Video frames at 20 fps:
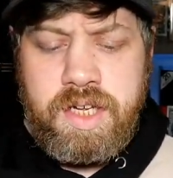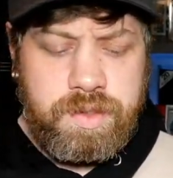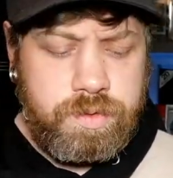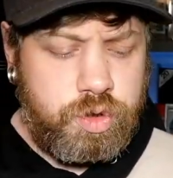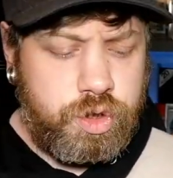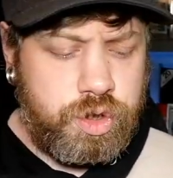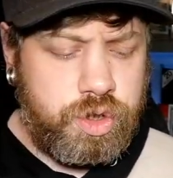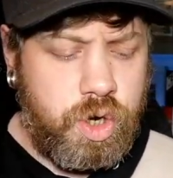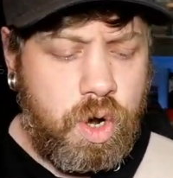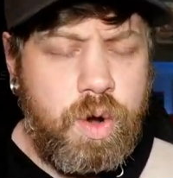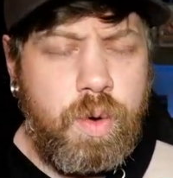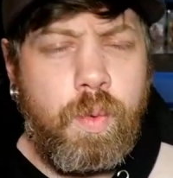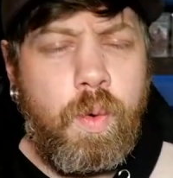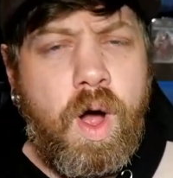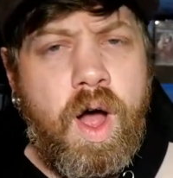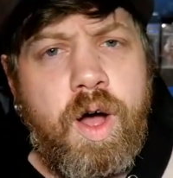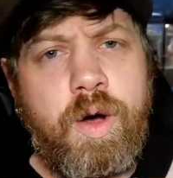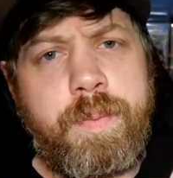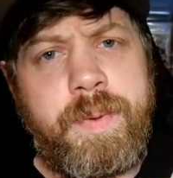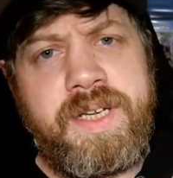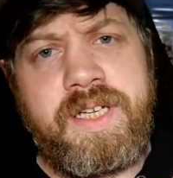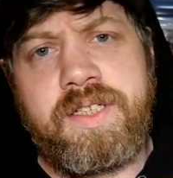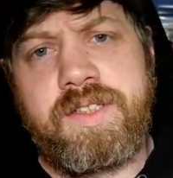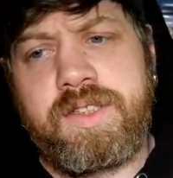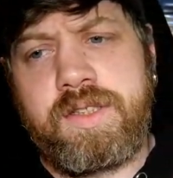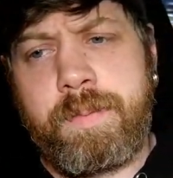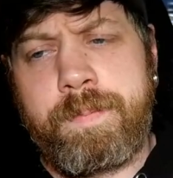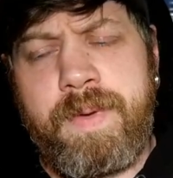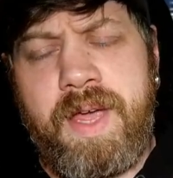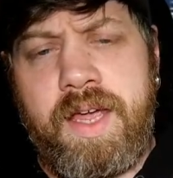show what I'll be
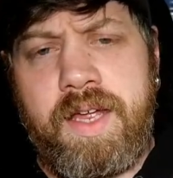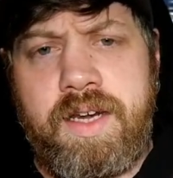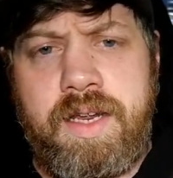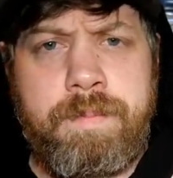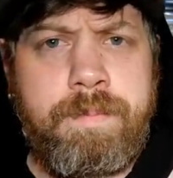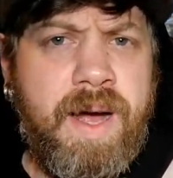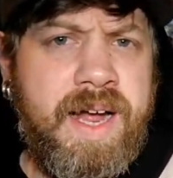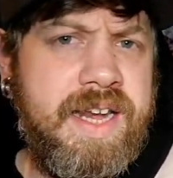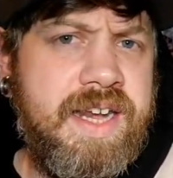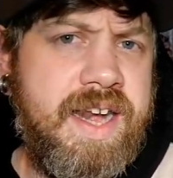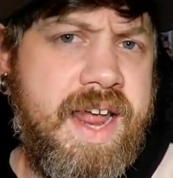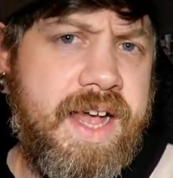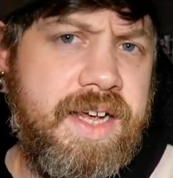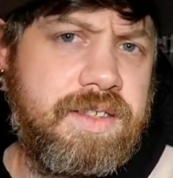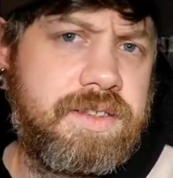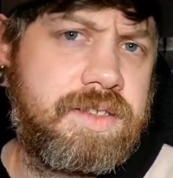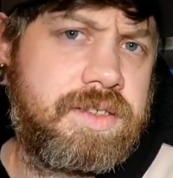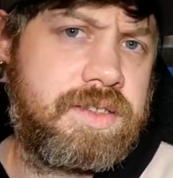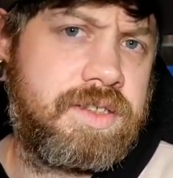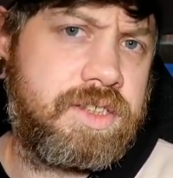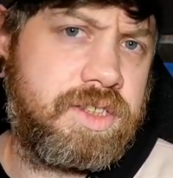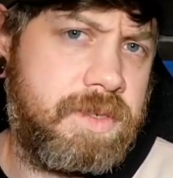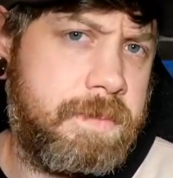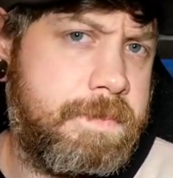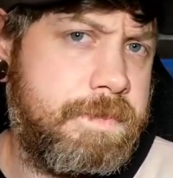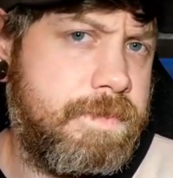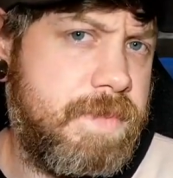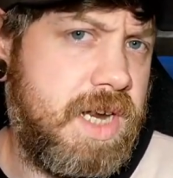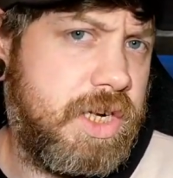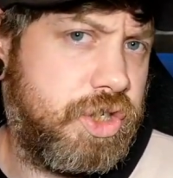submitting in my next
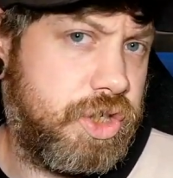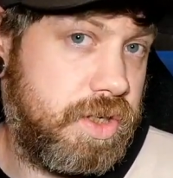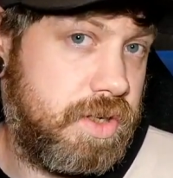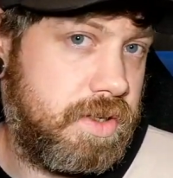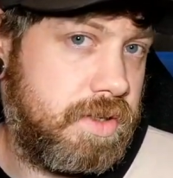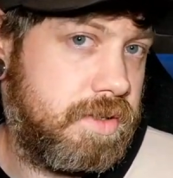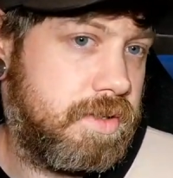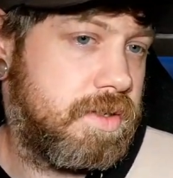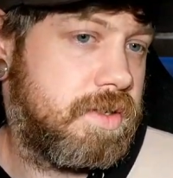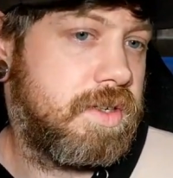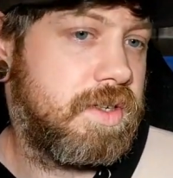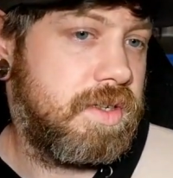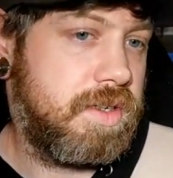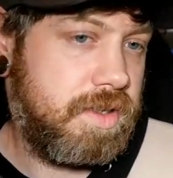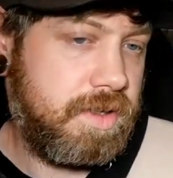submission